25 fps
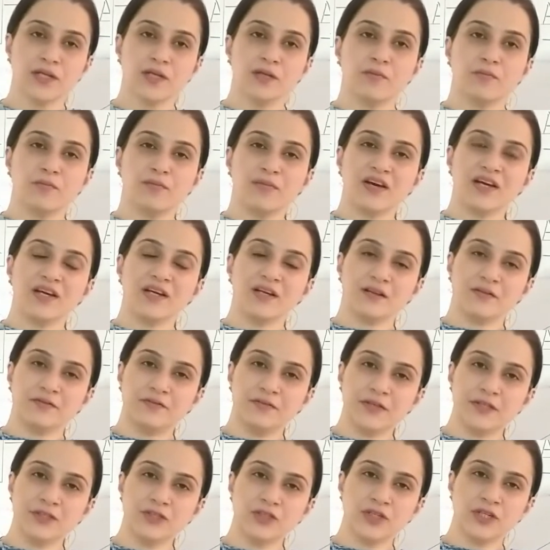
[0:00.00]
by
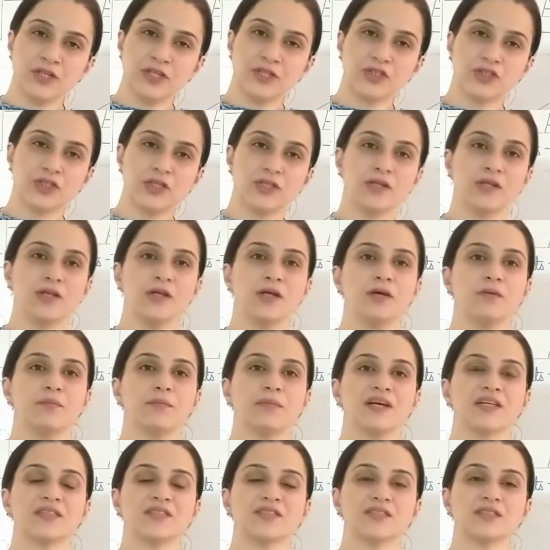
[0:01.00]
refrigeration,
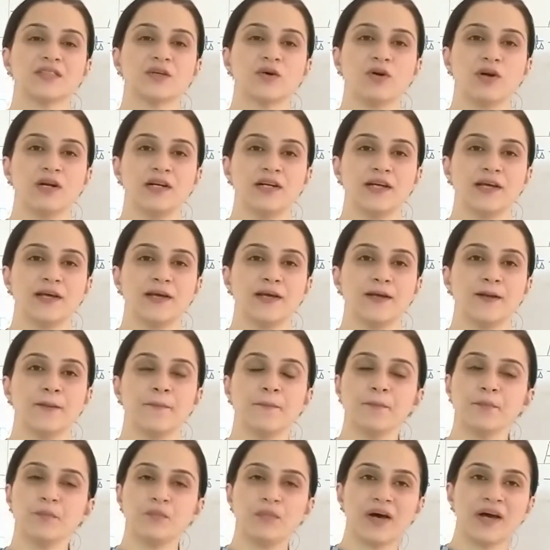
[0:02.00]
by
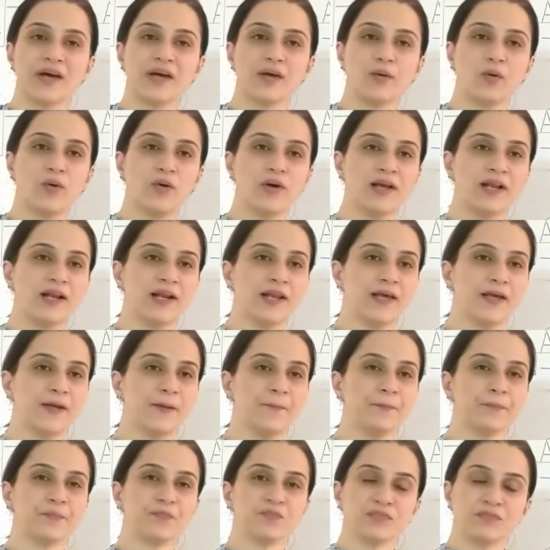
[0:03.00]
salting, by
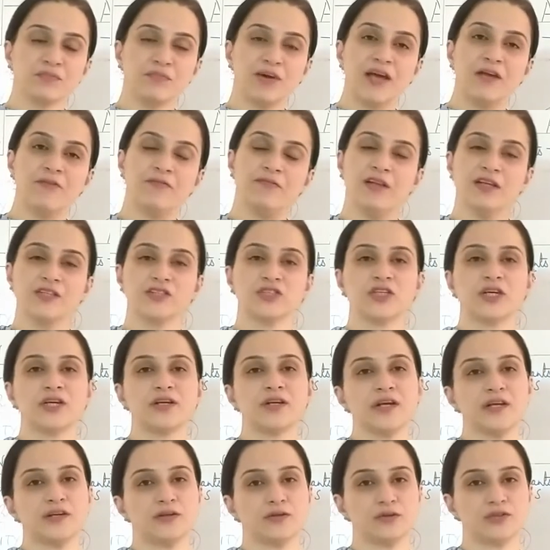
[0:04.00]
oiling, by flushing
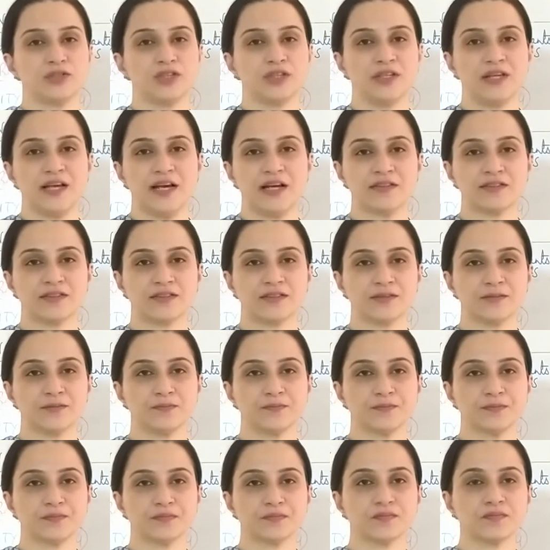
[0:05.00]
nitrogen
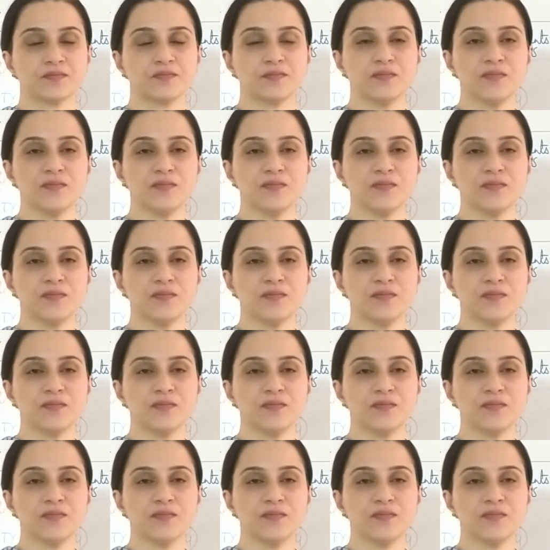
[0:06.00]
gas.